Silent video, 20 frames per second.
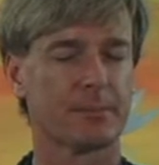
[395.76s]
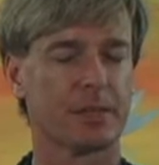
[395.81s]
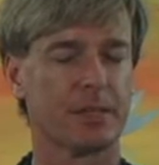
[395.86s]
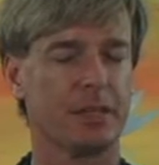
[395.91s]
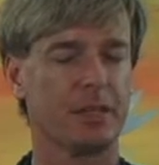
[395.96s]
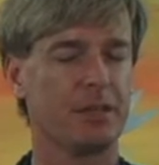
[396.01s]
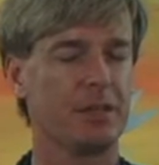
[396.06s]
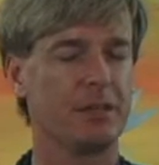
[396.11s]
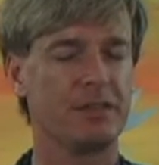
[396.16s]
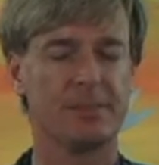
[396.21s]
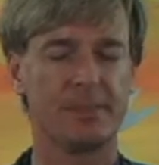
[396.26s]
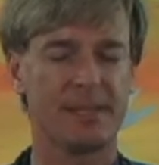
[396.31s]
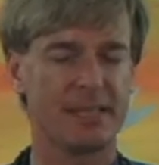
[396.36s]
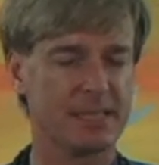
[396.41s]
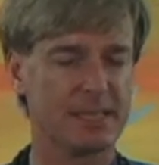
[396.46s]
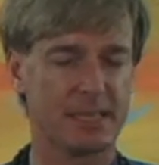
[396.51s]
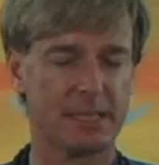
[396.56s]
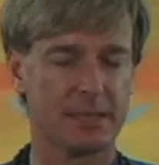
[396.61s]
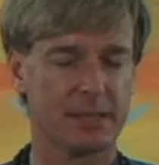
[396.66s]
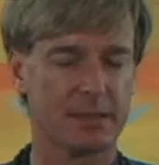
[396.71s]
You need to
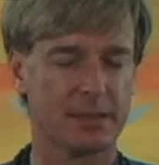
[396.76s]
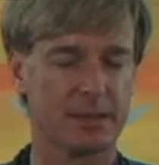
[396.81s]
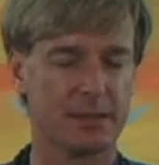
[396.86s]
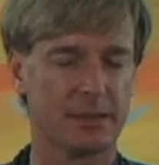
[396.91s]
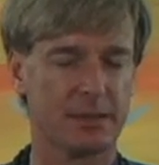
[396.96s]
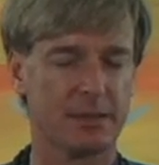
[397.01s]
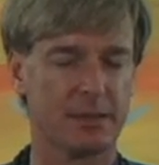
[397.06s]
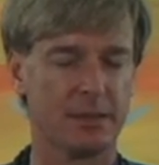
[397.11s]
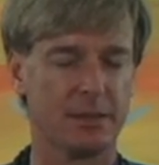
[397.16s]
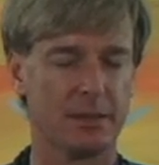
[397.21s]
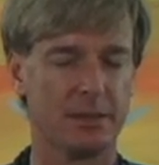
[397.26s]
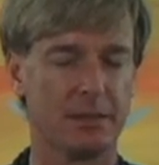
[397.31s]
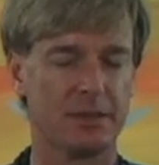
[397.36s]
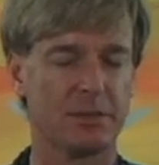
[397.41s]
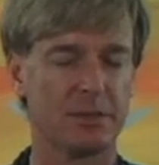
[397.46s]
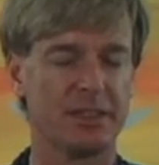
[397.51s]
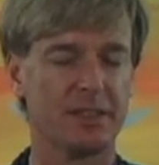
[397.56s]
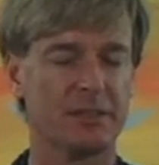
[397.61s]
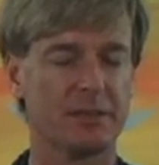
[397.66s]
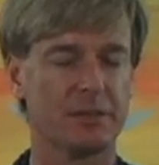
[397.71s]
meditate. That's
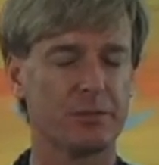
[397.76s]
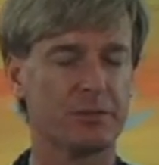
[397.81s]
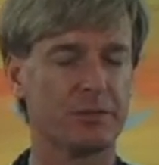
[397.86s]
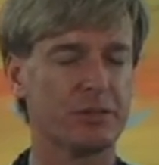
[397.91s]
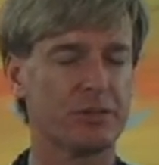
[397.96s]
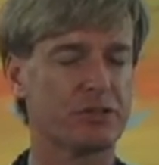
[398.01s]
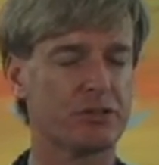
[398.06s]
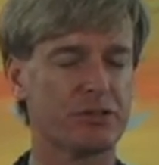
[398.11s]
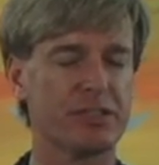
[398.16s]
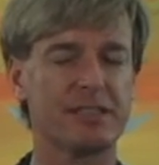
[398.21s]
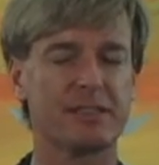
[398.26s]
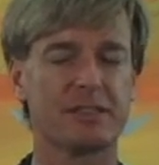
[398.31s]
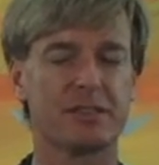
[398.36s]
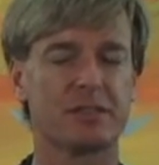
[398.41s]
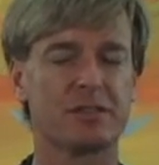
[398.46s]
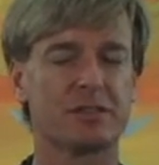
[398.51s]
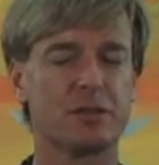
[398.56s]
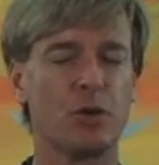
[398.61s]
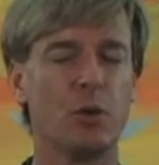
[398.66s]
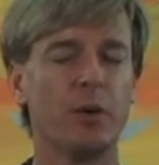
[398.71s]
why these retreats are
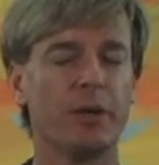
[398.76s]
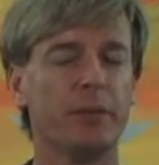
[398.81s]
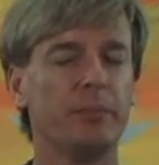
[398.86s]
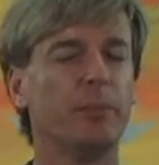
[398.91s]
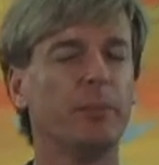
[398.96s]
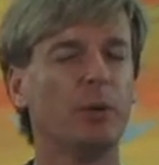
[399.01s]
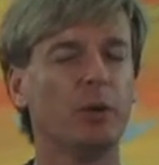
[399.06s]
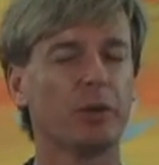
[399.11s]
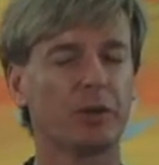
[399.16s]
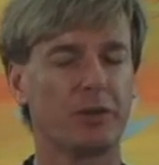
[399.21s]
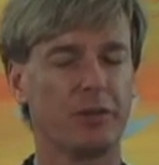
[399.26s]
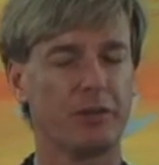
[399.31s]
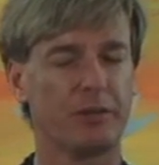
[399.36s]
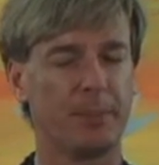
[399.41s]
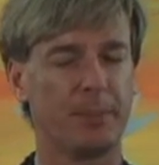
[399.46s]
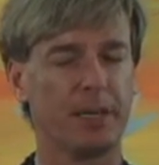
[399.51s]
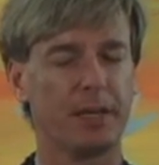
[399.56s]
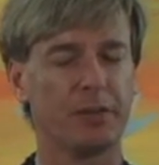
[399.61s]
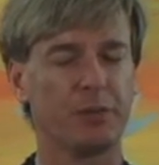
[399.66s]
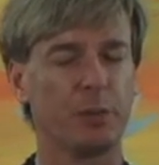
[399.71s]
so important,
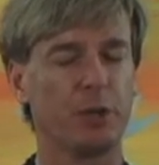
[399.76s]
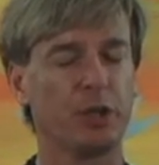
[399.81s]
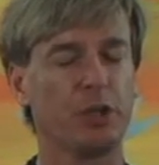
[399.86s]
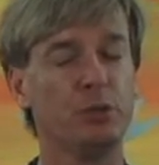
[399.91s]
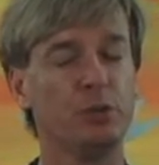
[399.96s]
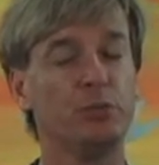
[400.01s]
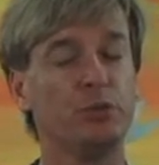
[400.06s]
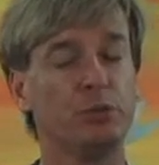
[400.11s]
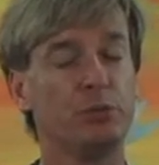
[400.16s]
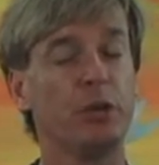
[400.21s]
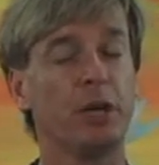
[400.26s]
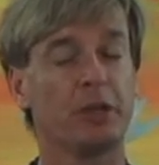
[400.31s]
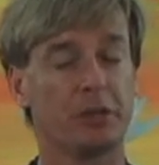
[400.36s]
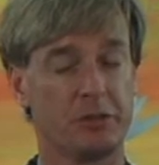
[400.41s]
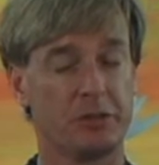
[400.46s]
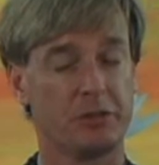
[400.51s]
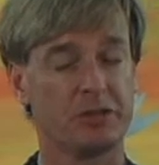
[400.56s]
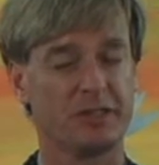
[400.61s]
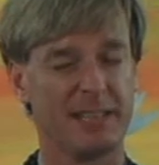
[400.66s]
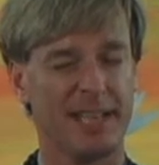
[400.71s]
because what you do not
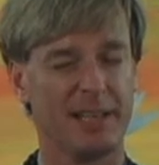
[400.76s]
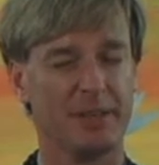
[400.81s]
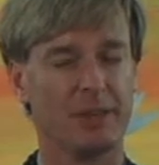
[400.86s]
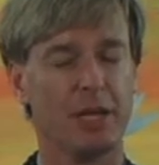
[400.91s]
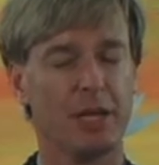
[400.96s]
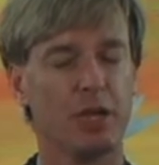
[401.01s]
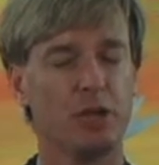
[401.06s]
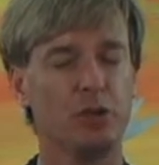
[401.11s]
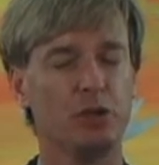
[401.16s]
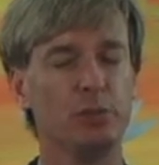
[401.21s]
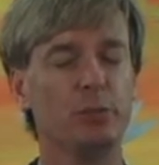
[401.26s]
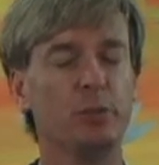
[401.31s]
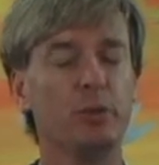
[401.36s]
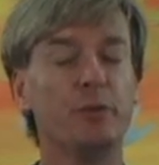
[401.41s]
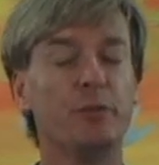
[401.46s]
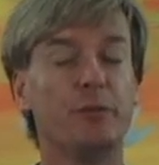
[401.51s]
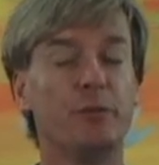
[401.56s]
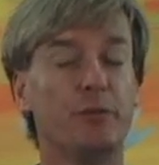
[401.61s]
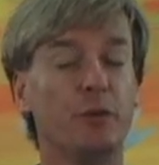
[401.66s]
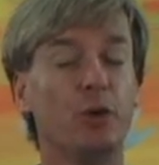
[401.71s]
understand, you
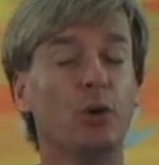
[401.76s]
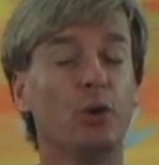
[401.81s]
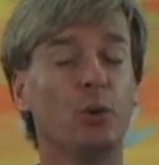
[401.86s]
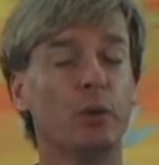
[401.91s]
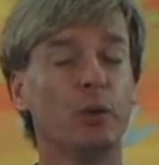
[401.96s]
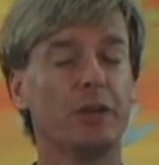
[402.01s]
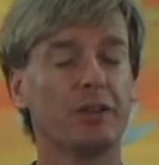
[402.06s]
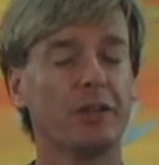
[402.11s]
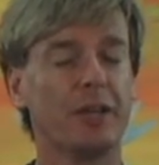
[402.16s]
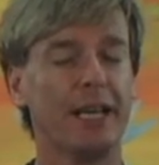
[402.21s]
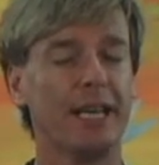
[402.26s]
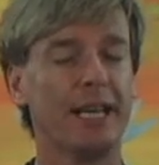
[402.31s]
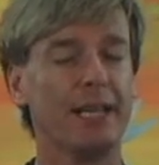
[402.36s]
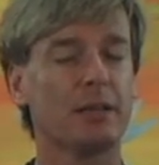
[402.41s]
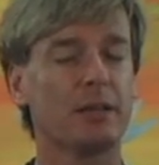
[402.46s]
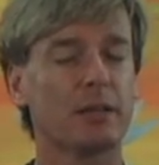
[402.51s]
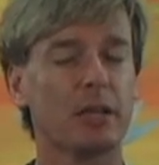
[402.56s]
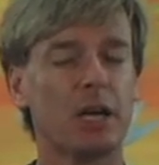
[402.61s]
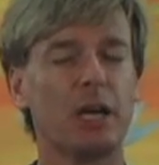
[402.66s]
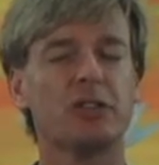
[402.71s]
move forward
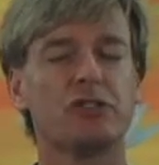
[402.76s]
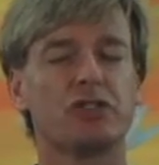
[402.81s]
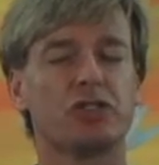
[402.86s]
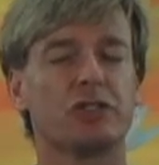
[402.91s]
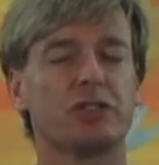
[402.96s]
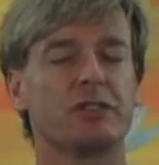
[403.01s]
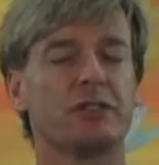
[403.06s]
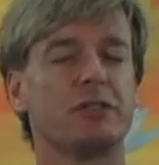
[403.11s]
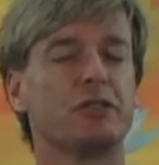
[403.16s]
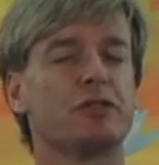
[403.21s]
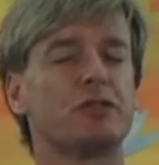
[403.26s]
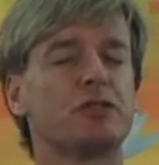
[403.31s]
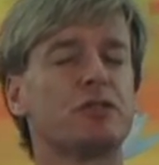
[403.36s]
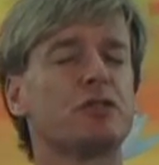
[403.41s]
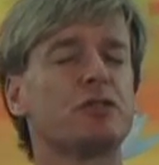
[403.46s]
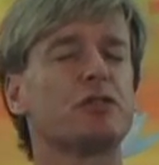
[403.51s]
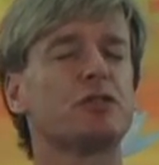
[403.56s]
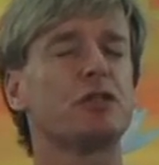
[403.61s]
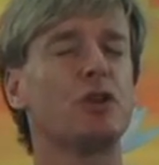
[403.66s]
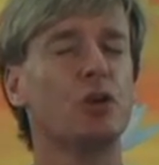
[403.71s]
in consciousness
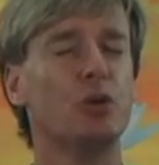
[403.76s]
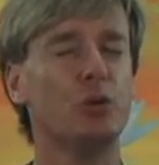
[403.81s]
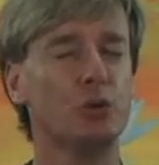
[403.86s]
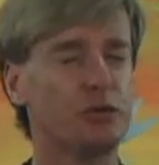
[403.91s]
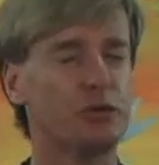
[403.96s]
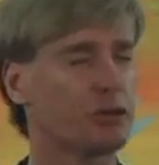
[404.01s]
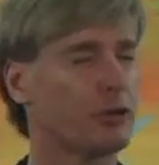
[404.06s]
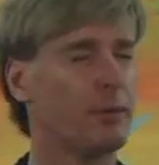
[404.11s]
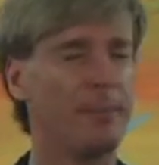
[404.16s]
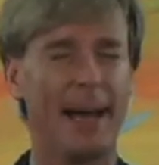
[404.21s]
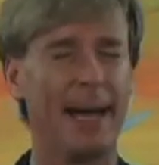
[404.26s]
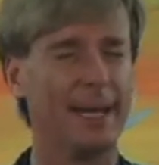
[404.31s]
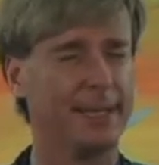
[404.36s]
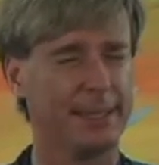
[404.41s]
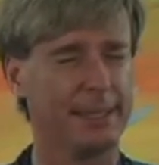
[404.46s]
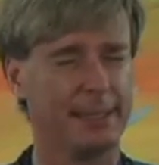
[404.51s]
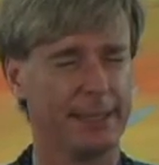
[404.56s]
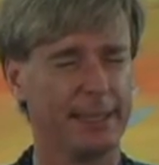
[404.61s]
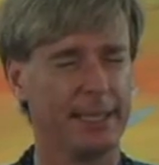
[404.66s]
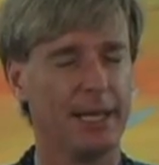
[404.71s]
so
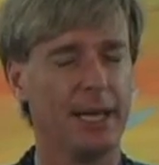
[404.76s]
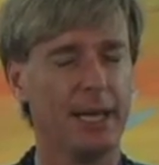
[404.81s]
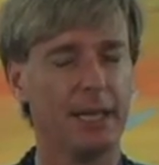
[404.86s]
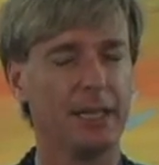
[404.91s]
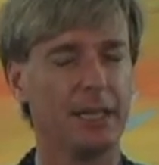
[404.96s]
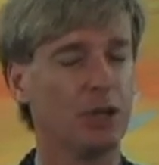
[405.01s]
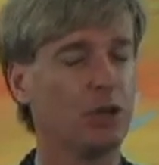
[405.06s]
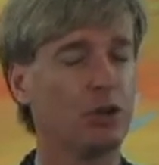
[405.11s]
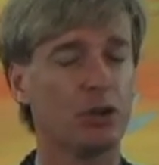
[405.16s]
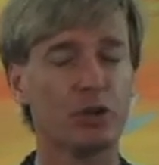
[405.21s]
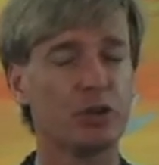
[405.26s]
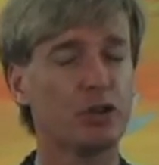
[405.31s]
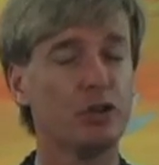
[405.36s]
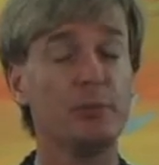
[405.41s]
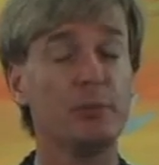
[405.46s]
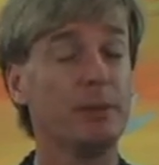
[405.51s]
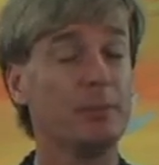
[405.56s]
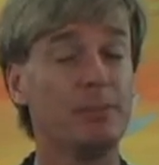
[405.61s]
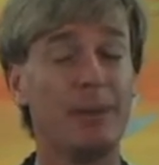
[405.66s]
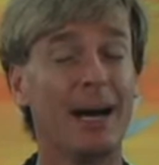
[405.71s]
dramatically that your
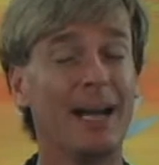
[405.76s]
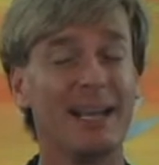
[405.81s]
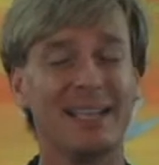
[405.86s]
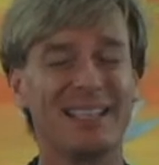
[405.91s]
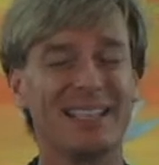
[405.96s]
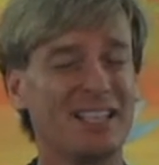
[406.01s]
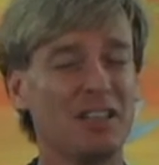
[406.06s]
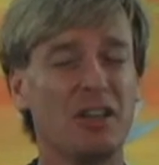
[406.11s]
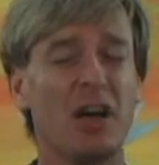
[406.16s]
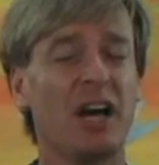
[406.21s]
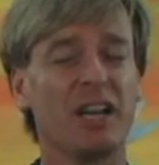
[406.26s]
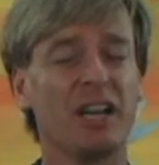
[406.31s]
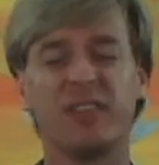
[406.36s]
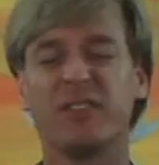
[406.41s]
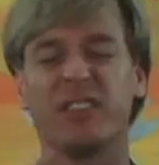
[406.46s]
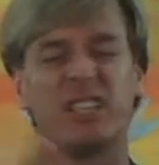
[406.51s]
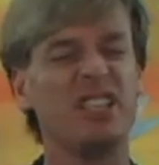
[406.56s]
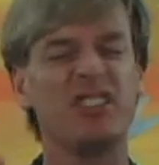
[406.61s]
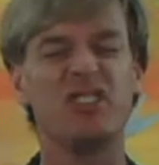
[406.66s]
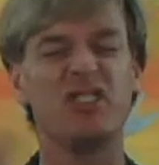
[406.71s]
human mind cannot
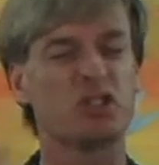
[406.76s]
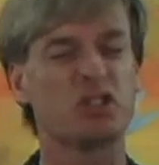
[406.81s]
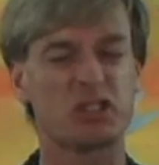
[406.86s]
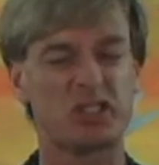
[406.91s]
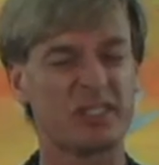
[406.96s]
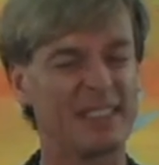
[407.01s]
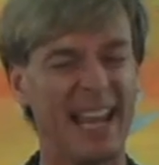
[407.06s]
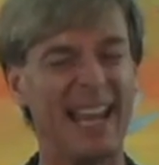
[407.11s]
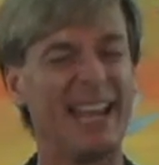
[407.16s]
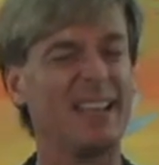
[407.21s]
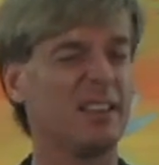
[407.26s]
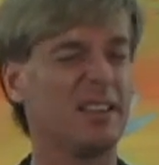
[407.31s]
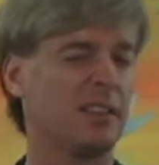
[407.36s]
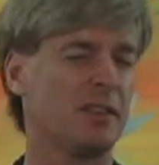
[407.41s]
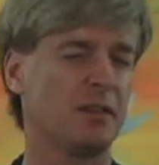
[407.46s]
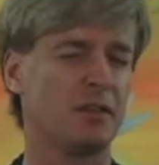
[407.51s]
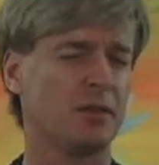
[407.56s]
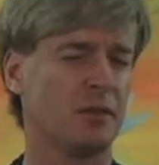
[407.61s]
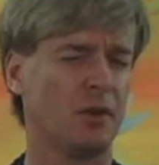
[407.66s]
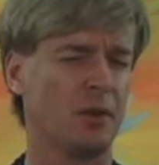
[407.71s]
even understand
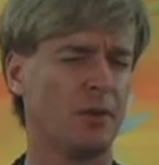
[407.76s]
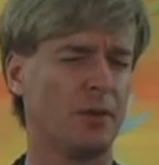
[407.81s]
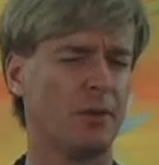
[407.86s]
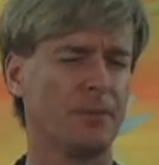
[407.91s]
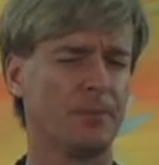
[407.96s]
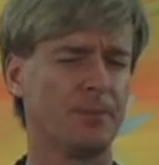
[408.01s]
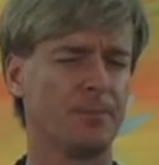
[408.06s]
this all.